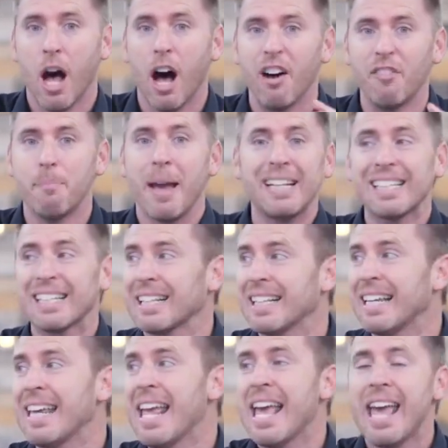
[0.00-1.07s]
of
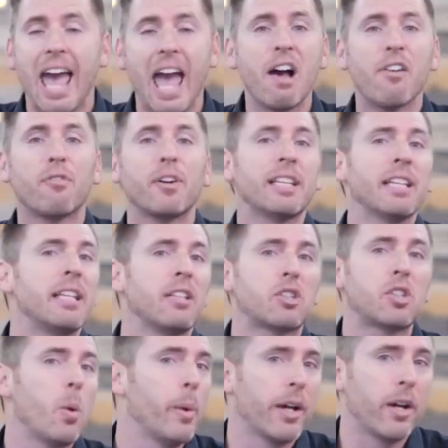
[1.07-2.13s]
basically everything that's
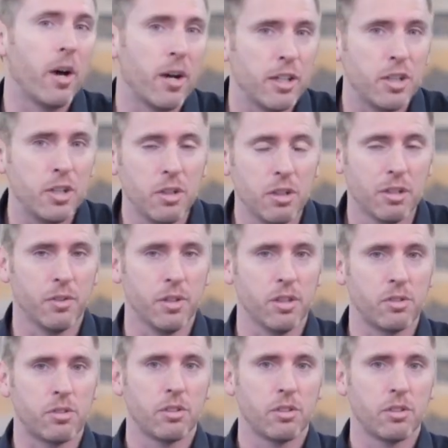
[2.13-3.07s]
going on in the universe.